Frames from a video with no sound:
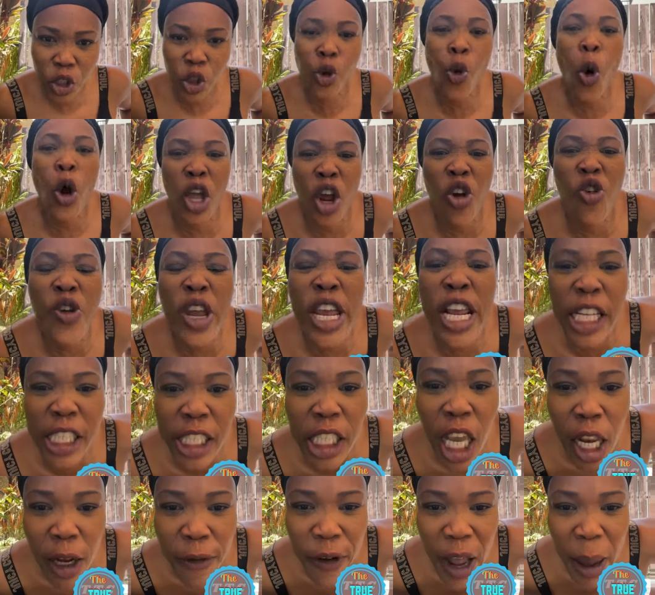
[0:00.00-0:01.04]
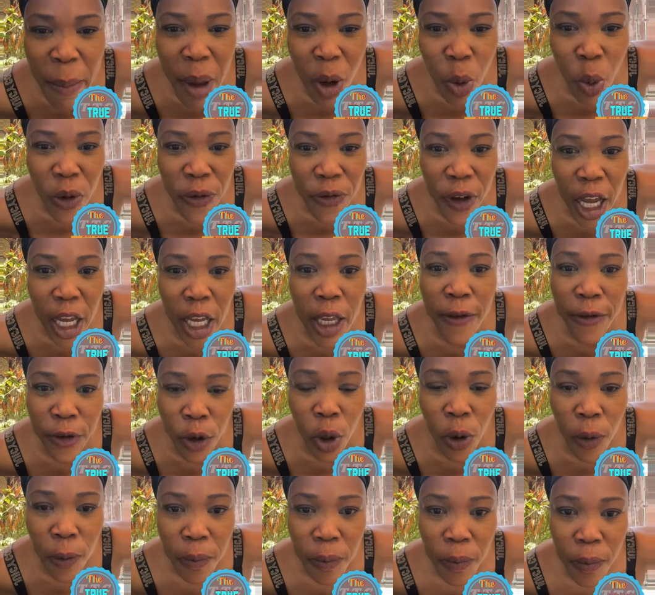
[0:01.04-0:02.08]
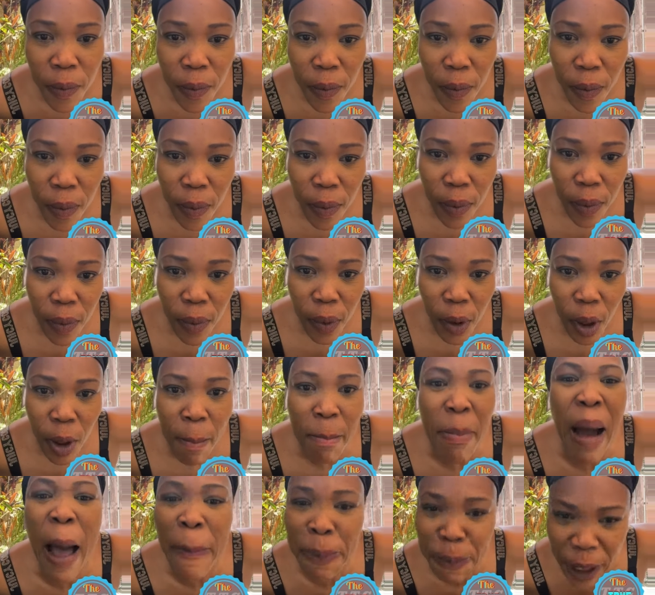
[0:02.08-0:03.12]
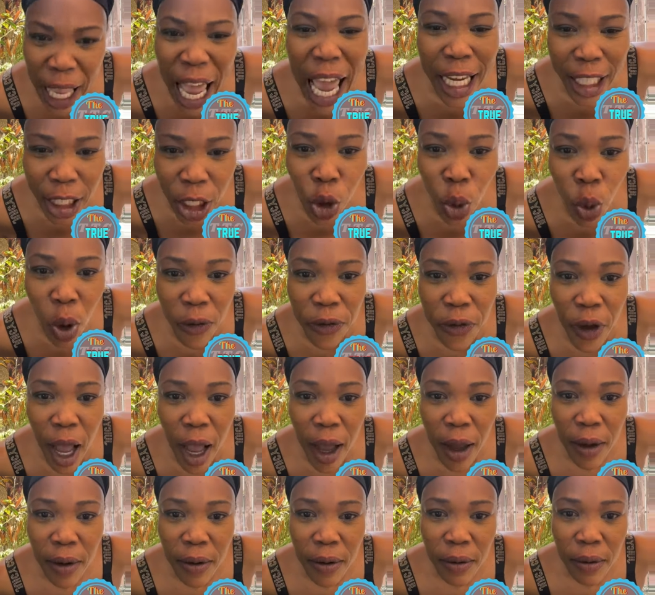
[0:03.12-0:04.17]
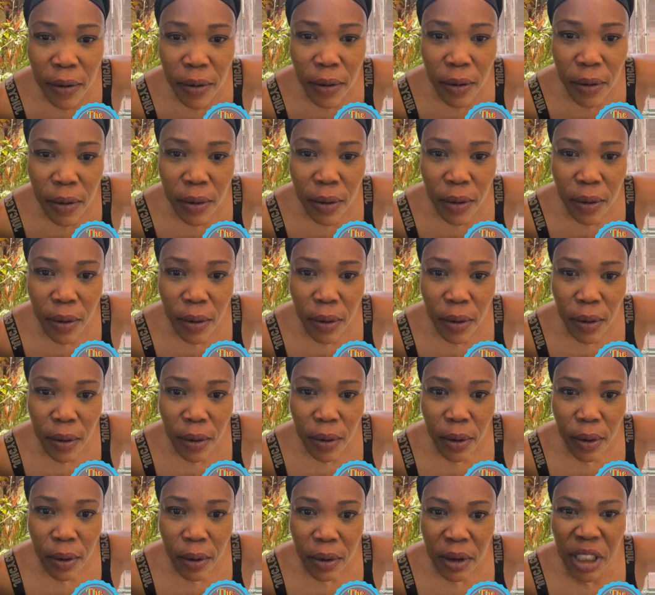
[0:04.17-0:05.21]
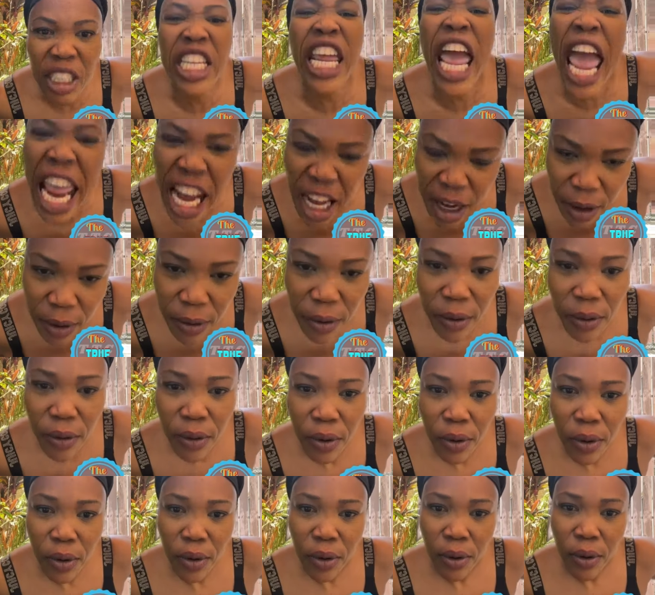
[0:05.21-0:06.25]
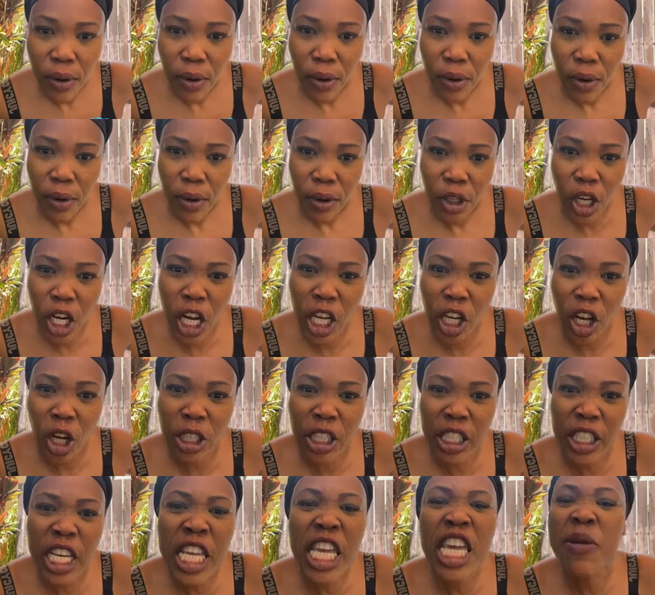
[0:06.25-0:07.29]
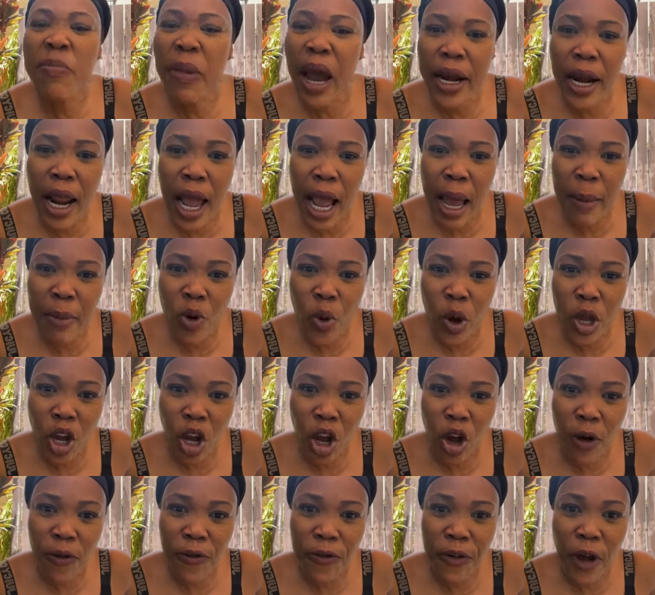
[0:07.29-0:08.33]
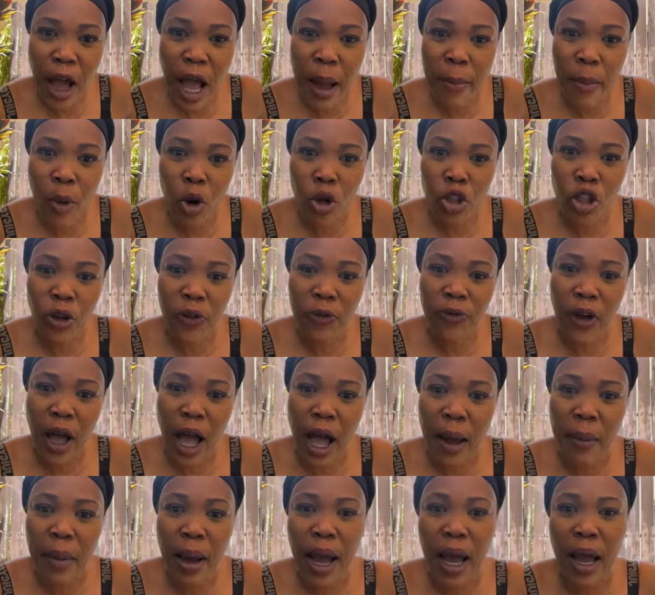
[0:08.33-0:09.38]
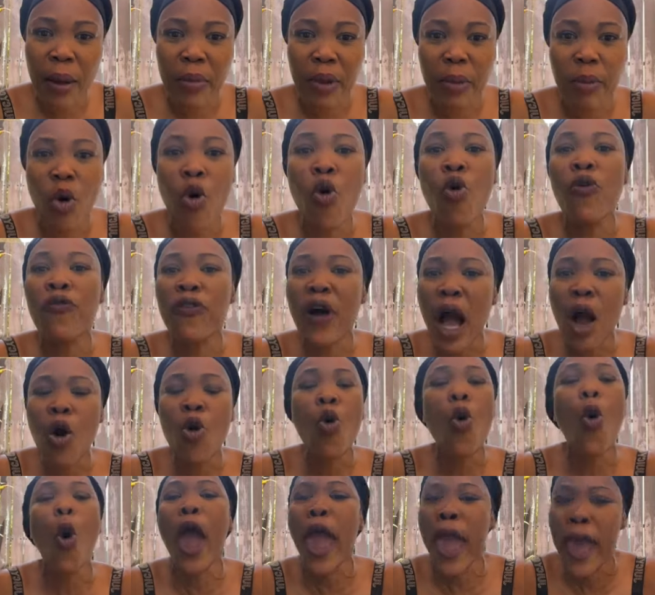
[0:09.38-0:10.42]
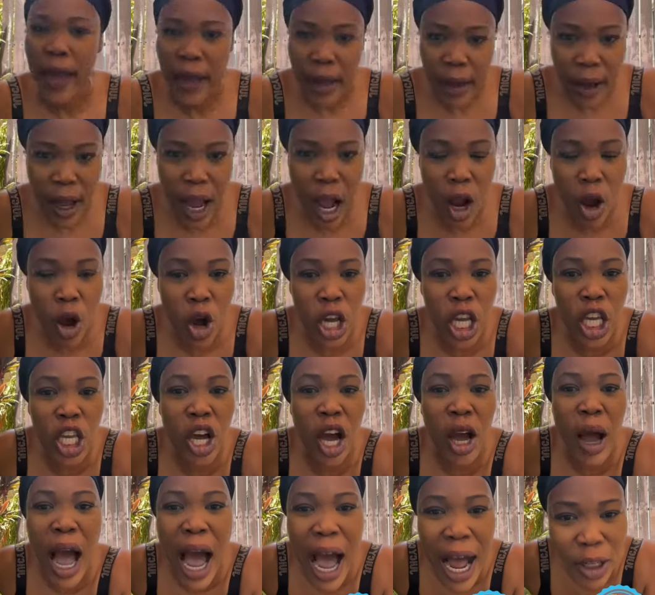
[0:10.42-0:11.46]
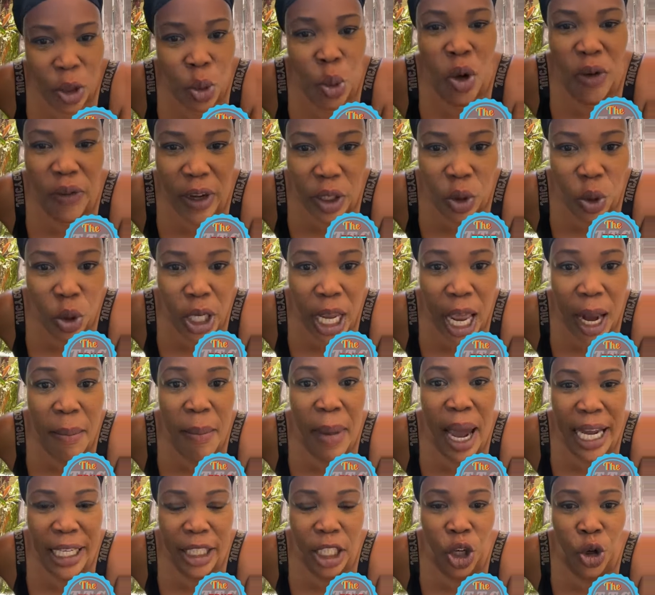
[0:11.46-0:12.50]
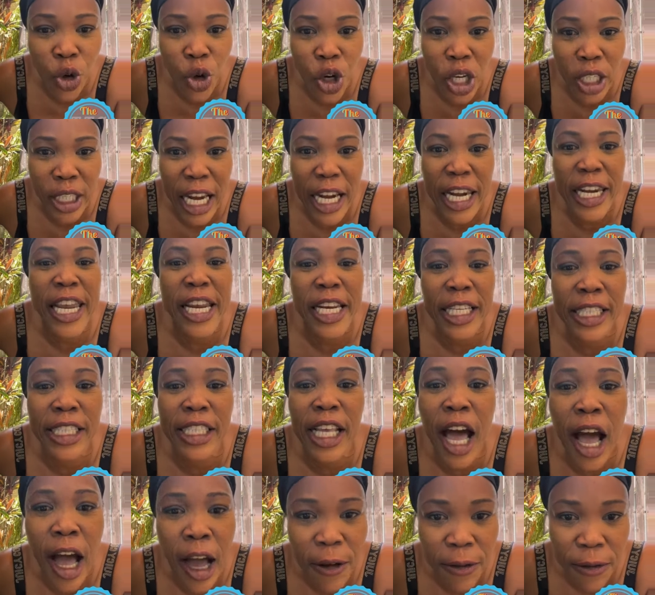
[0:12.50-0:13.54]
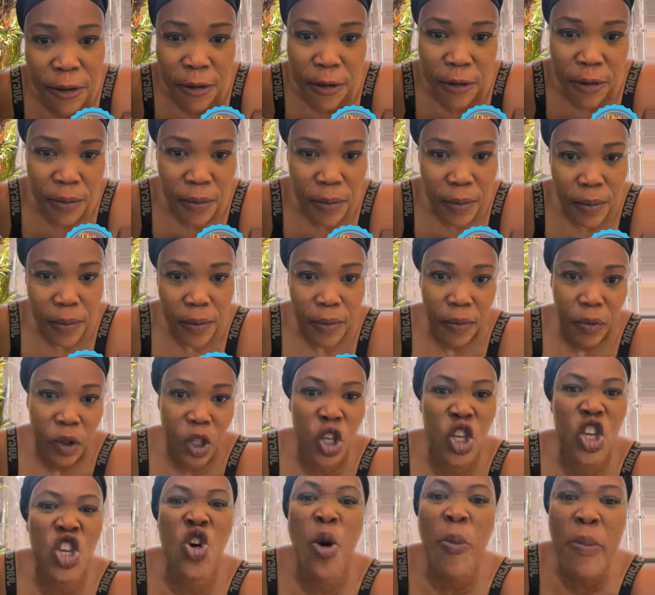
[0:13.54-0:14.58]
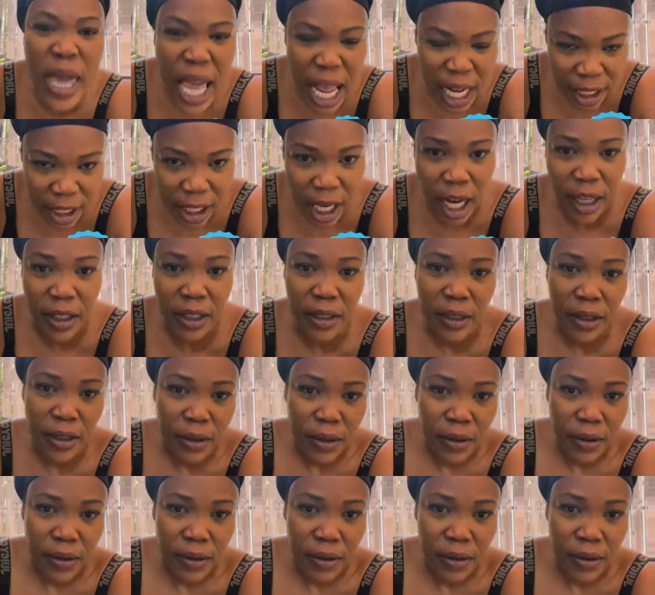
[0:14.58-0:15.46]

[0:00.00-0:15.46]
Show your real self and make we forgive you. Baptize over. Then, you look at demon army where you come from about your farm army. Move and go away. And go give your heart over to the Almighty Creator, lay this off. You may attack.